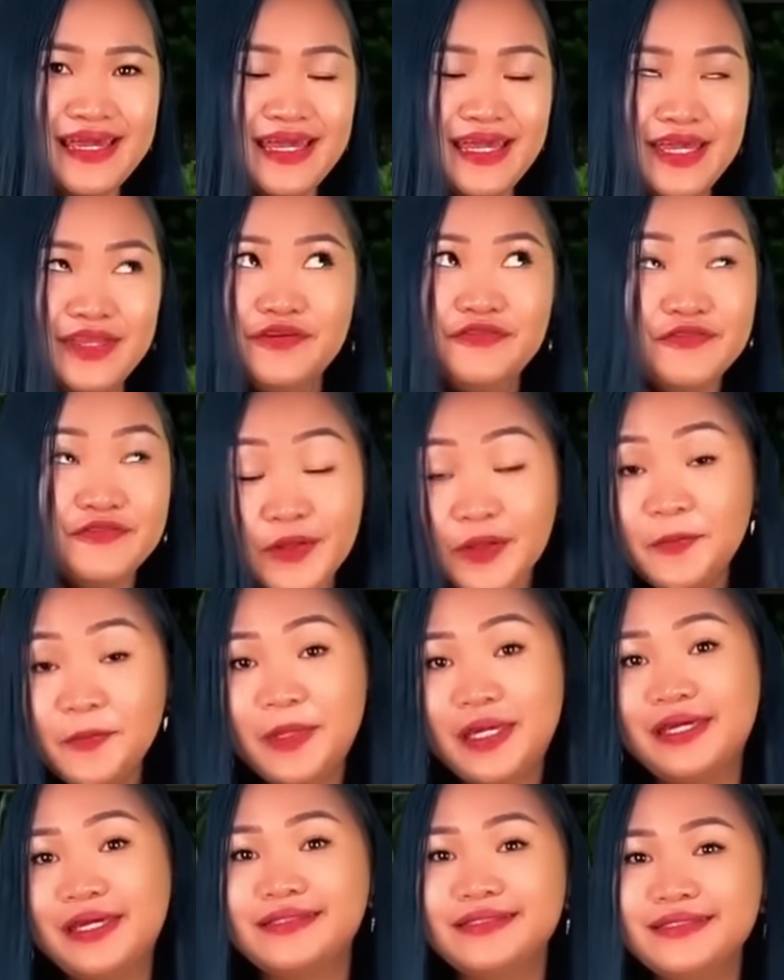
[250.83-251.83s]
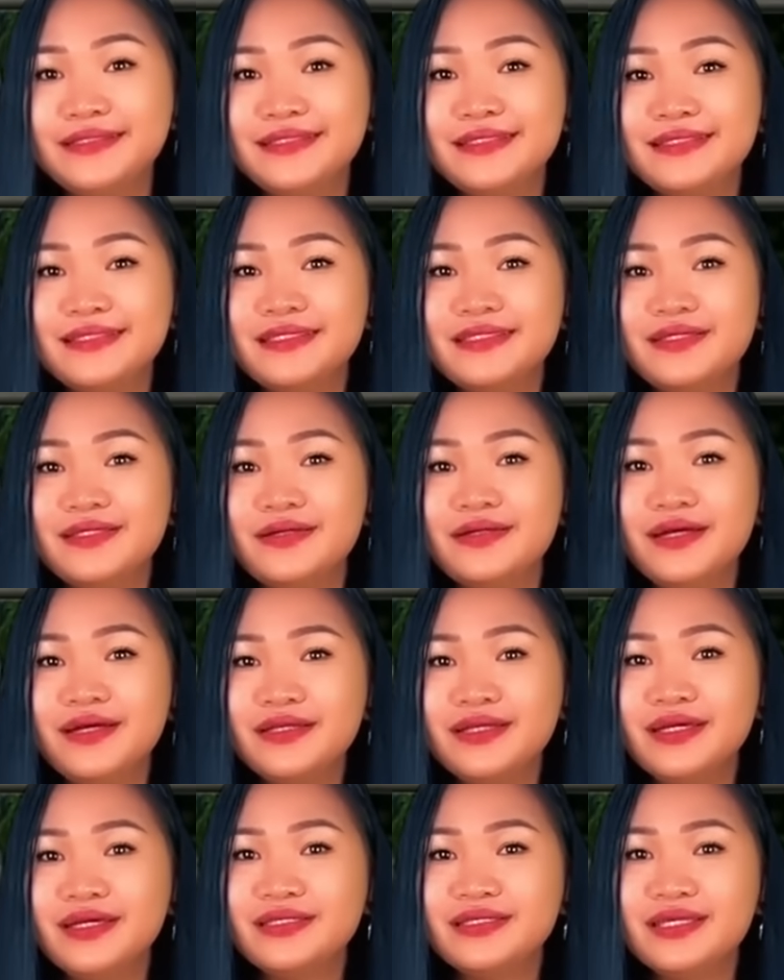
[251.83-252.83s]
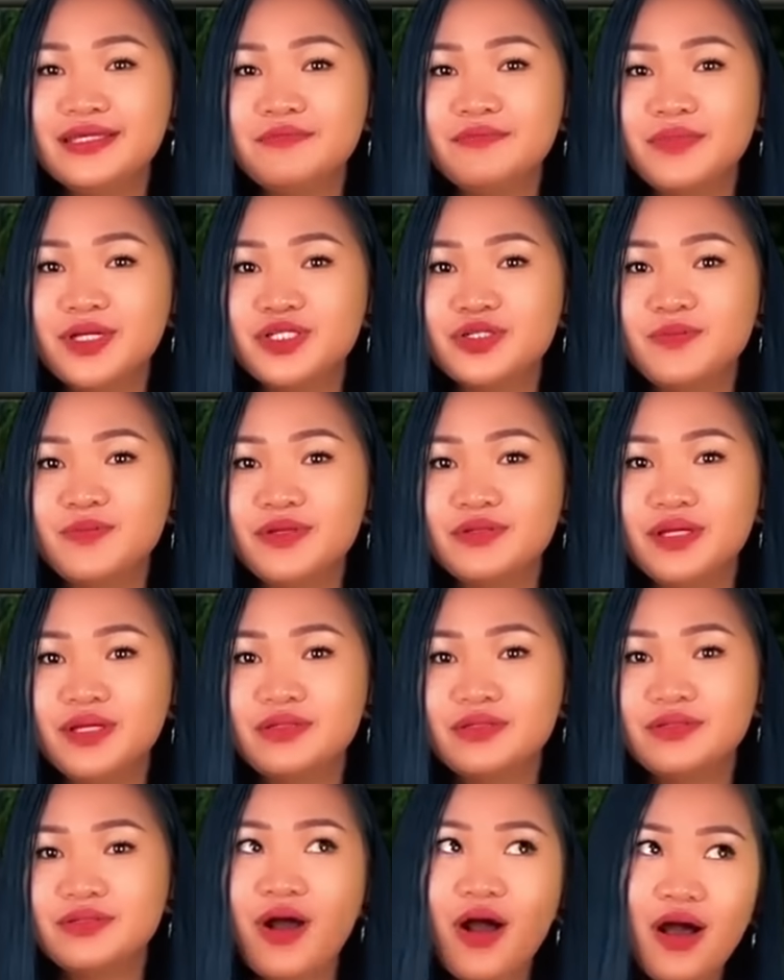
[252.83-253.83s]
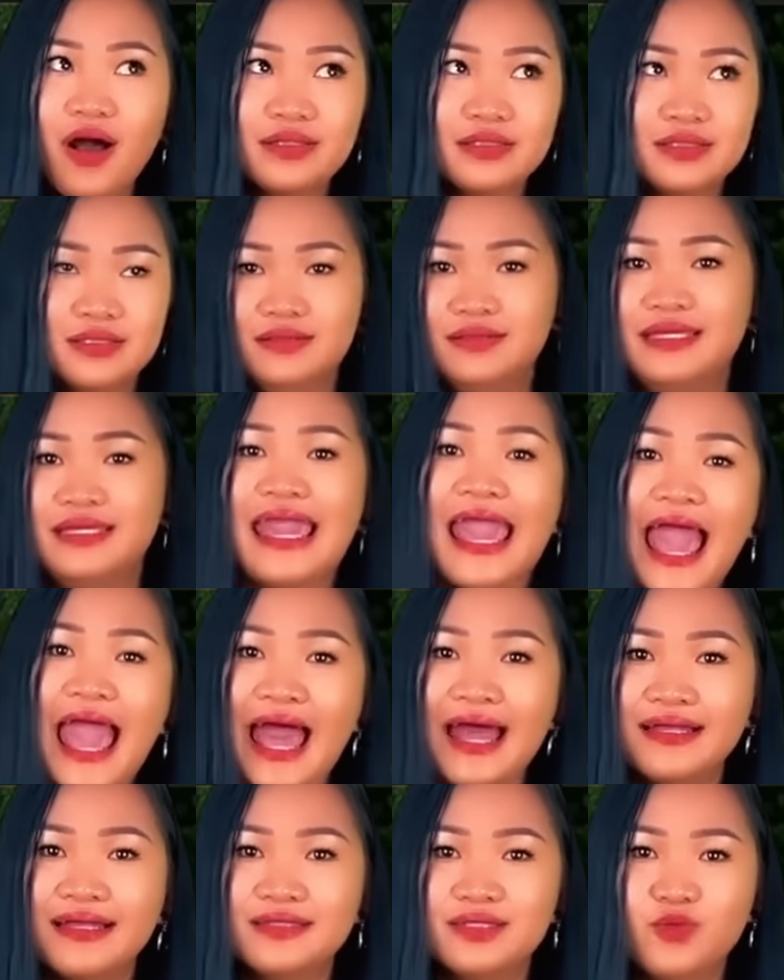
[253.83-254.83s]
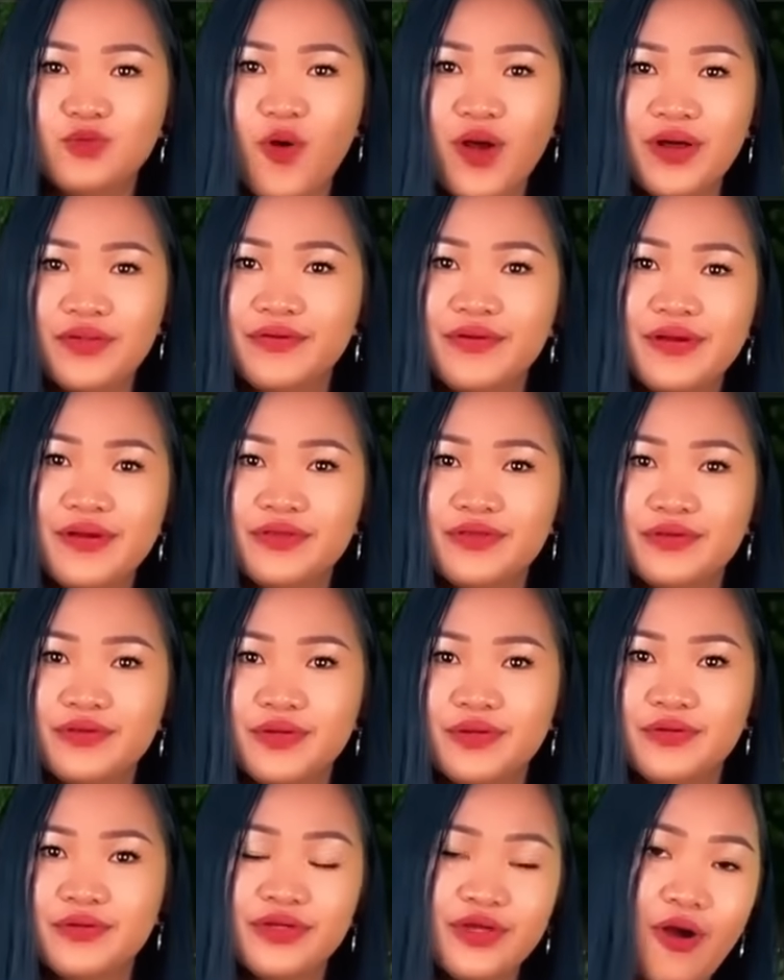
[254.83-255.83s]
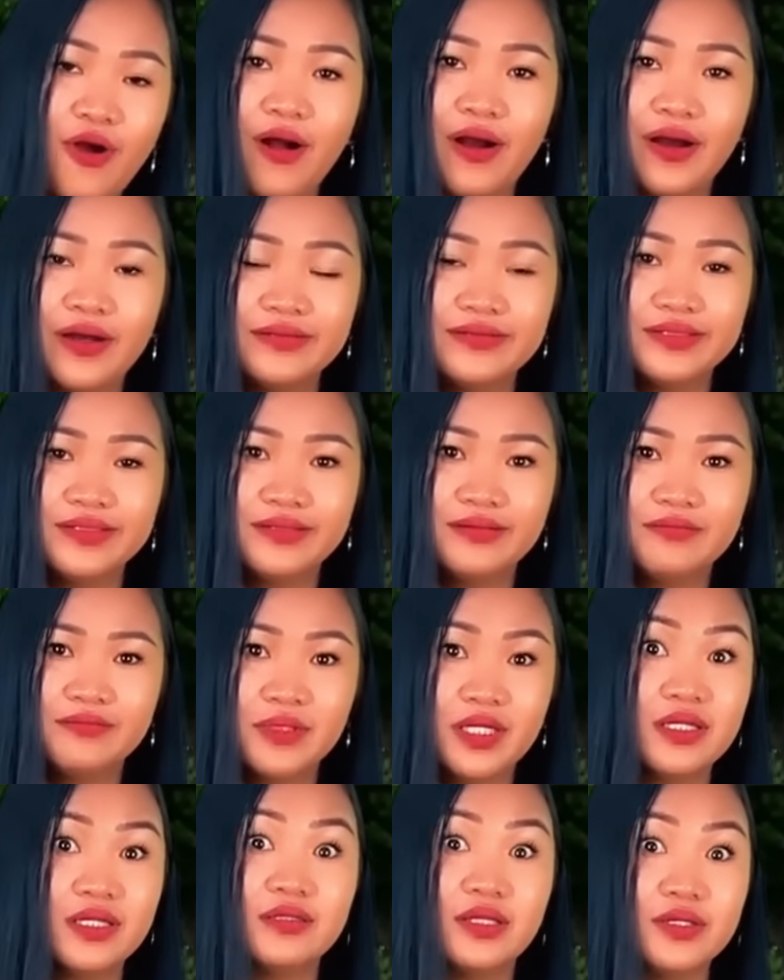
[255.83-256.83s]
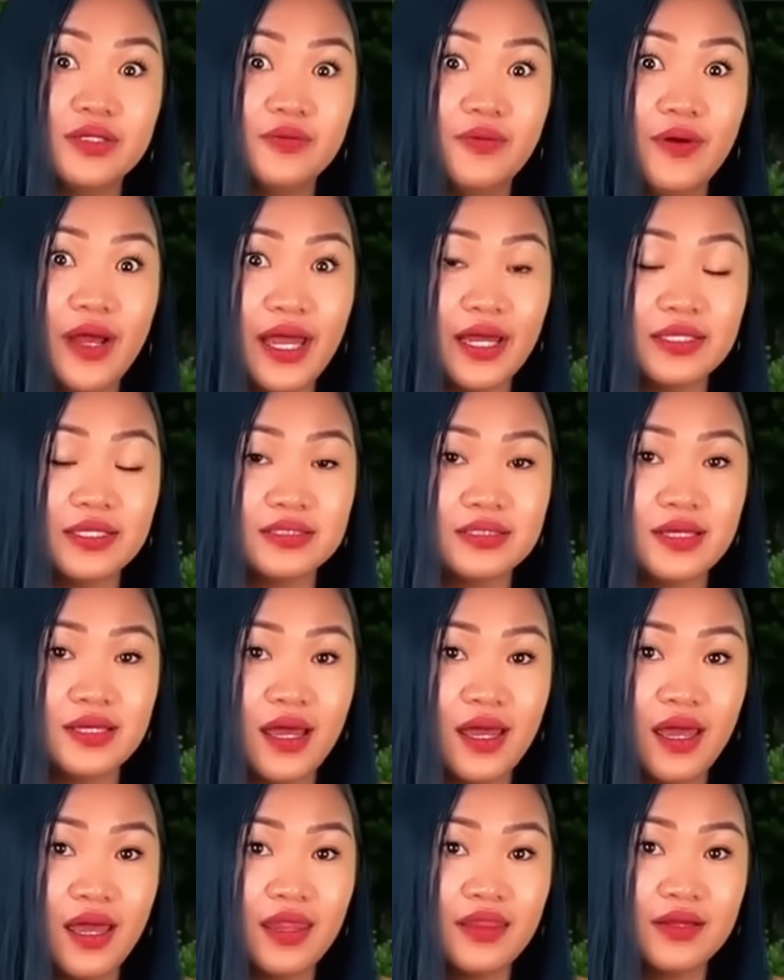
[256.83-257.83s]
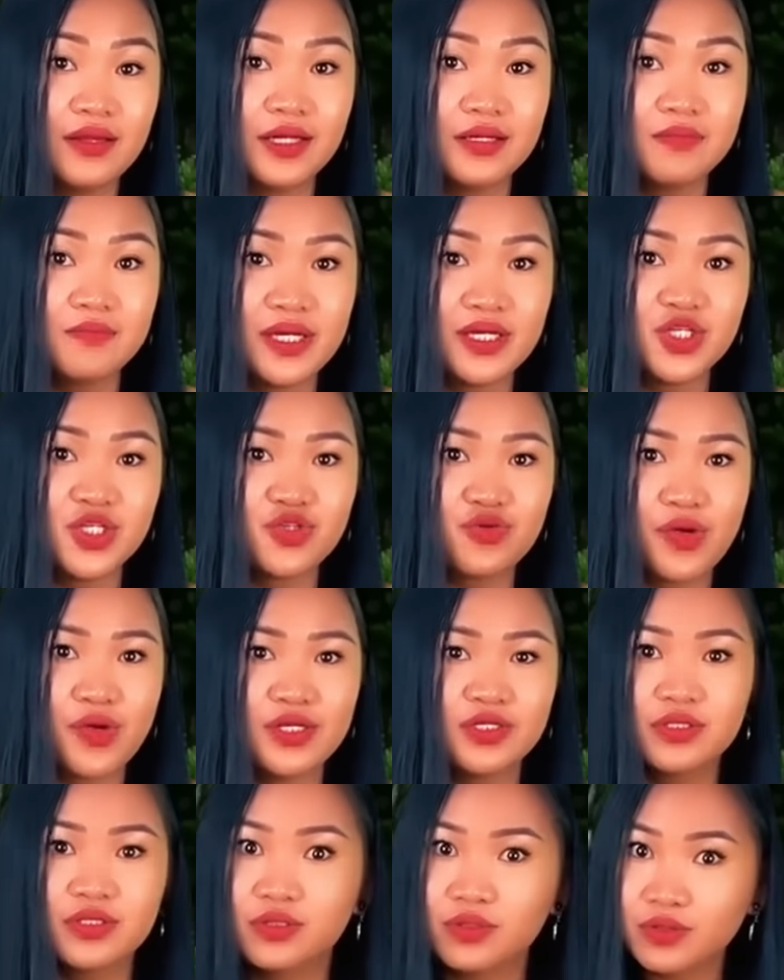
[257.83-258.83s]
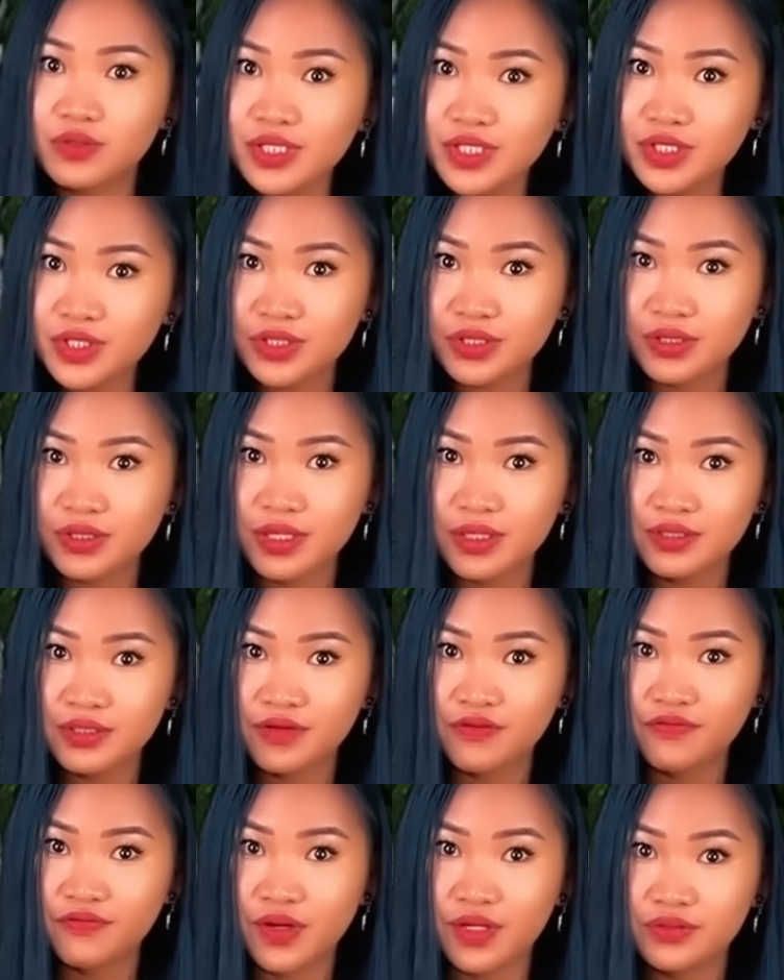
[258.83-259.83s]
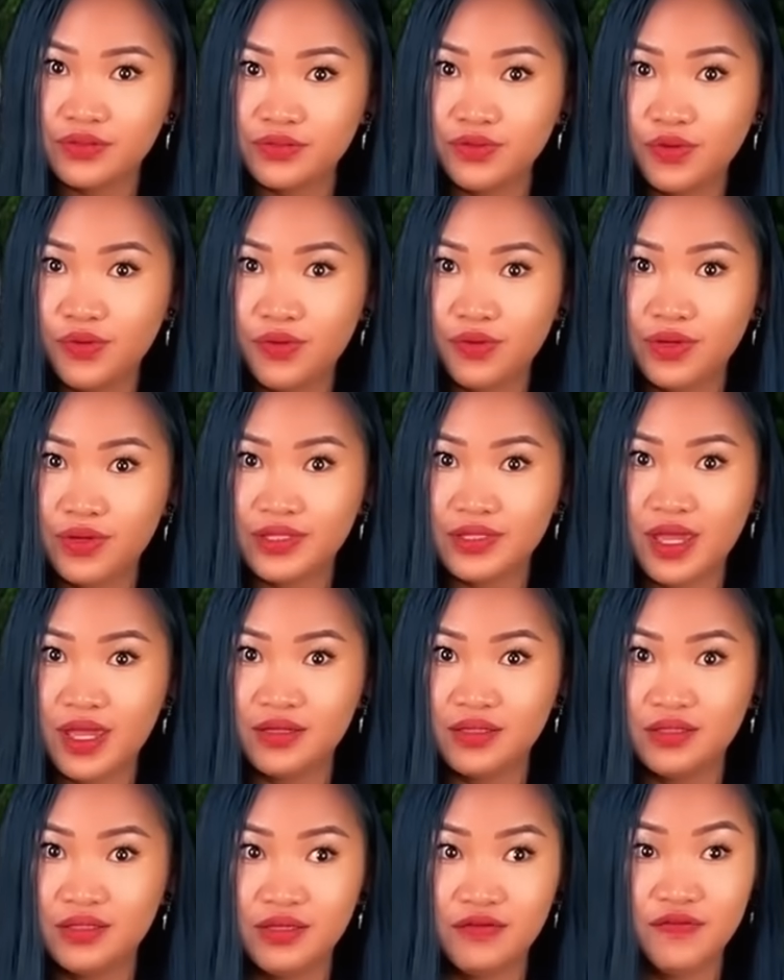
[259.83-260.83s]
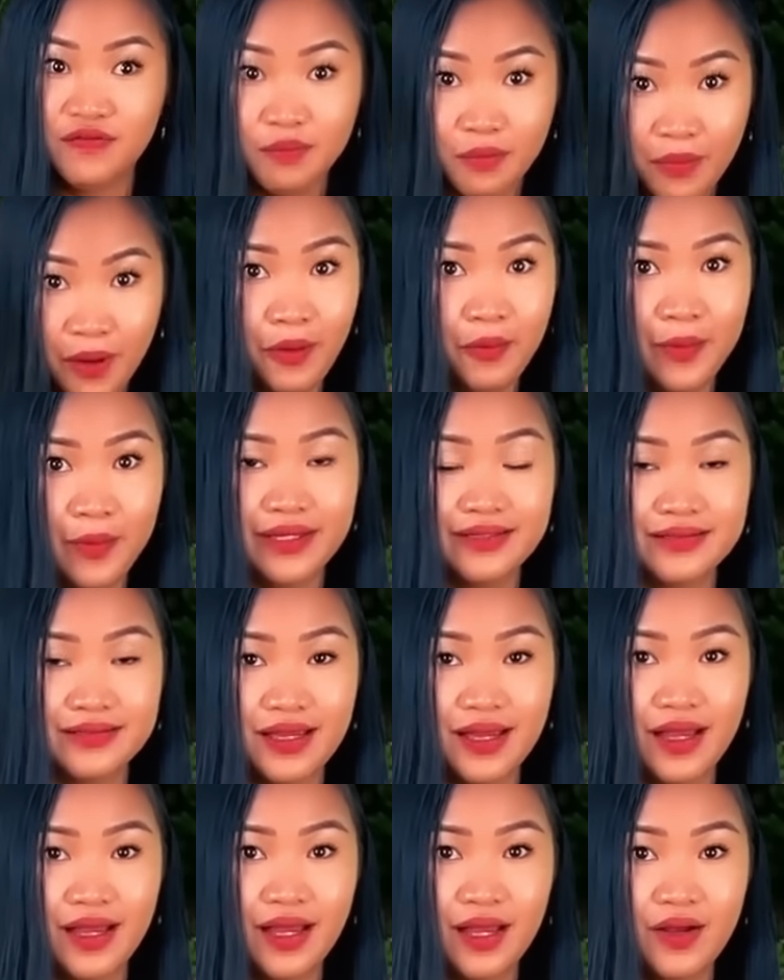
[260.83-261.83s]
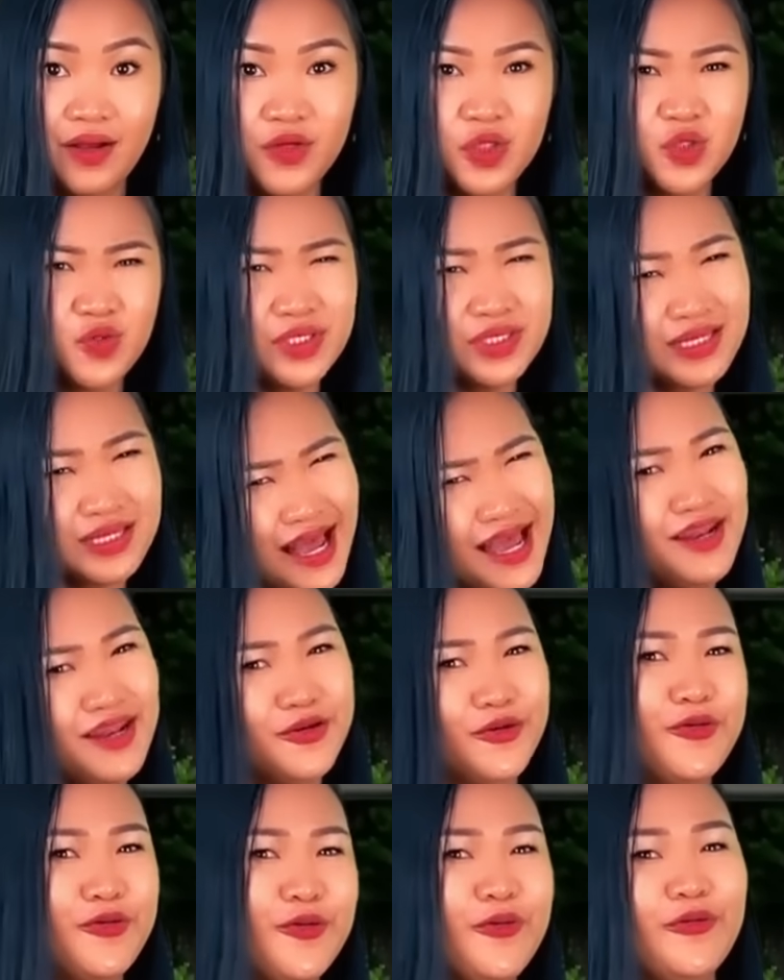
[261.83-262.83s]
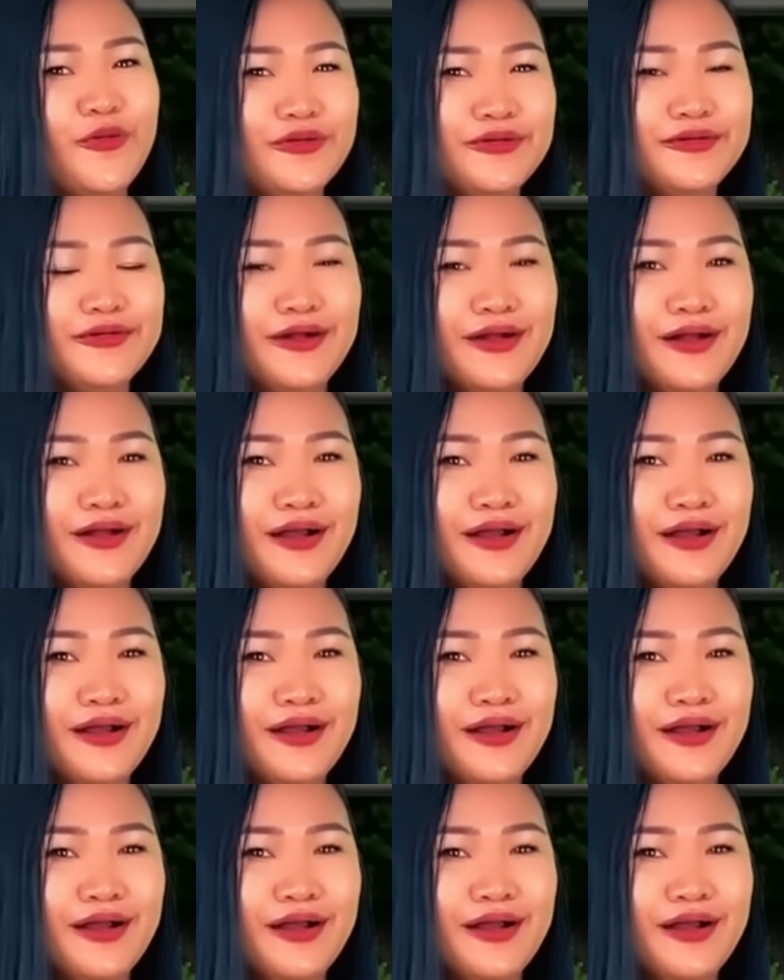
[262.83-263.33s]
In the Philippines, you're not gonna see much more than dogs and cats wandering through your yard. But in the US, there can be a strange creature at your front door at any given moment, which was kind of cool.